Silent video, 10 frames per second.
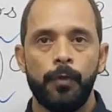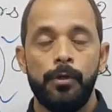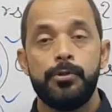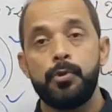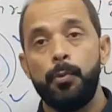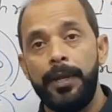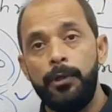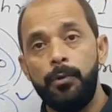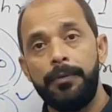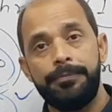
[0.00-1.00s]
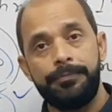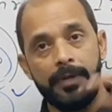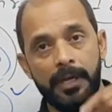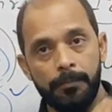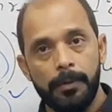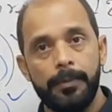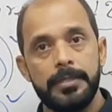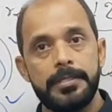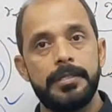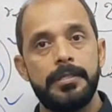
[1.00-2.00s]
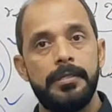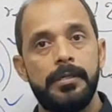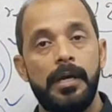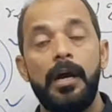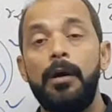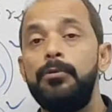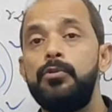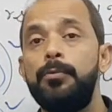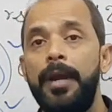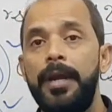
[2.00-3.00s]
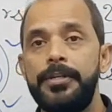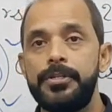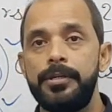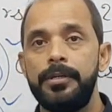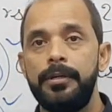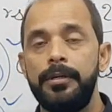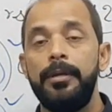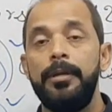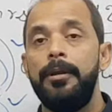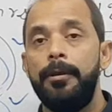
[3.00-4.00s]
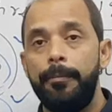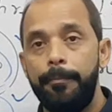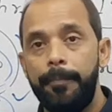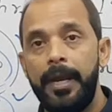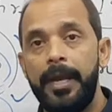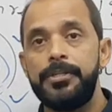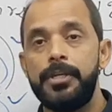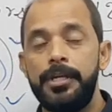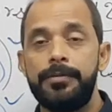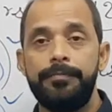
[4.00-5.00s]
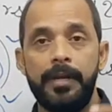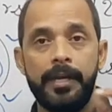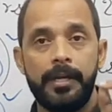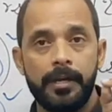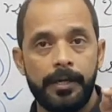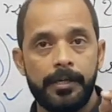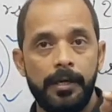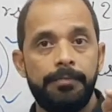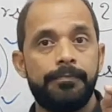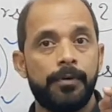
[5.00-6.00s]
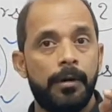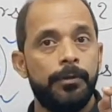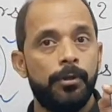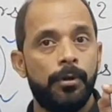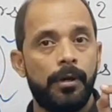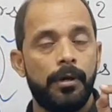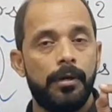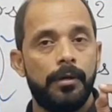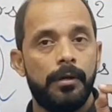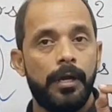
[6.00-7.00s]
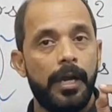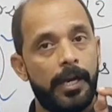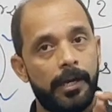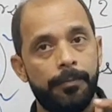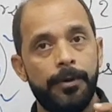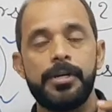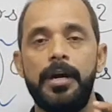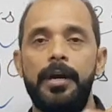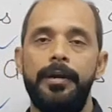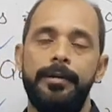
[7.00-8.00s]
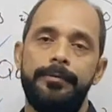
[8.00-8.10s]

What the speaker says: So when you are filling bubbles, how to match? Match it very correctly from your admit card.